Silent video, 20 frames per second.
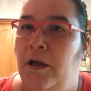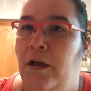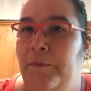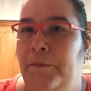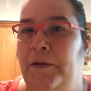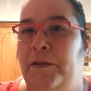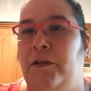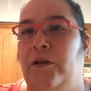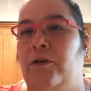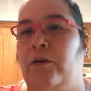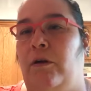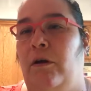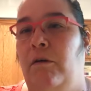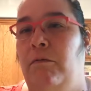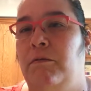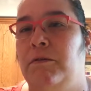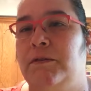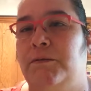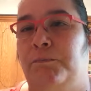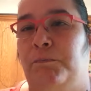I mean, the
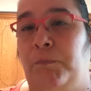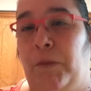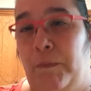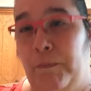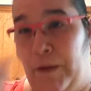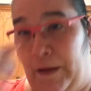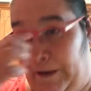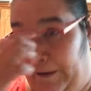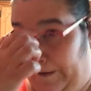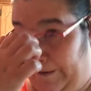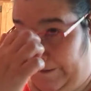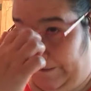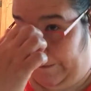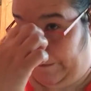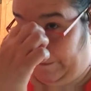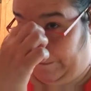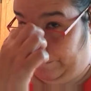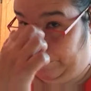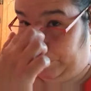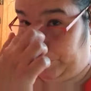girl was
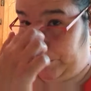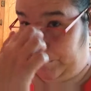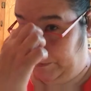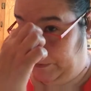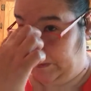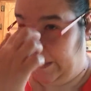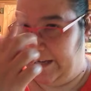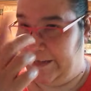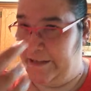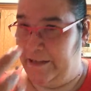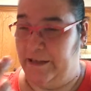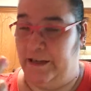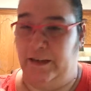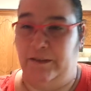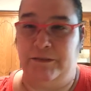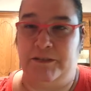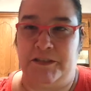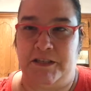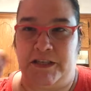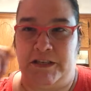um, polite
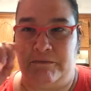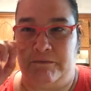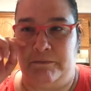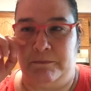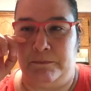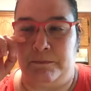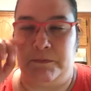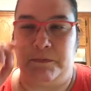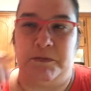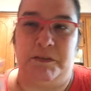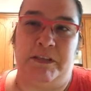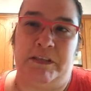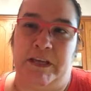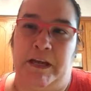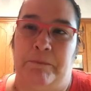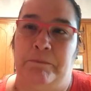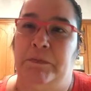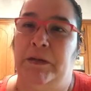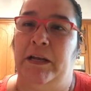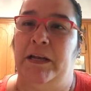enough. She
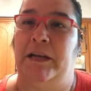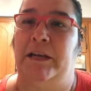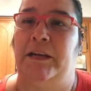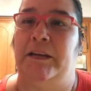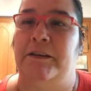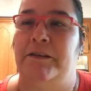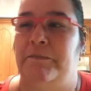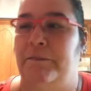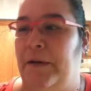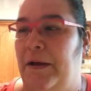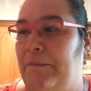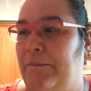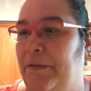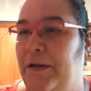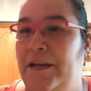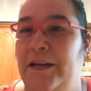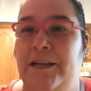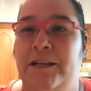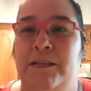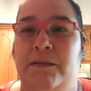kept getting into my
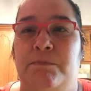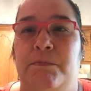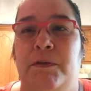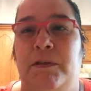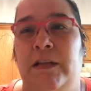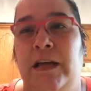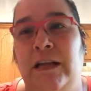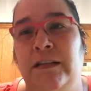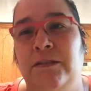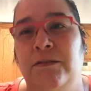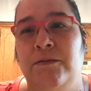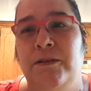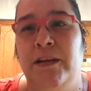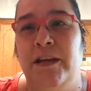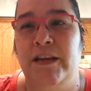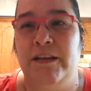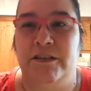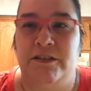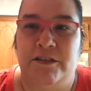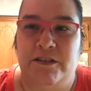beads, but that's
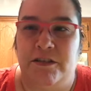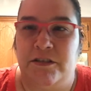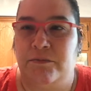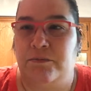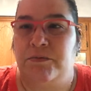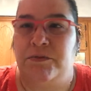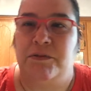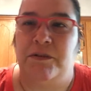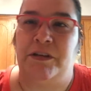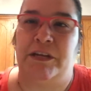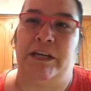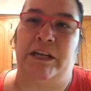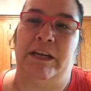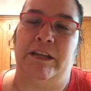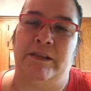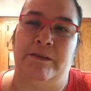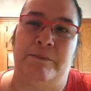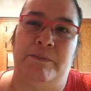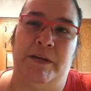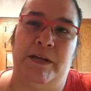okay. She just was looking
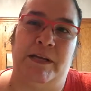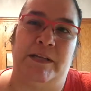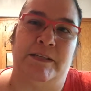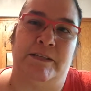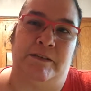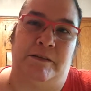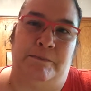at the beads.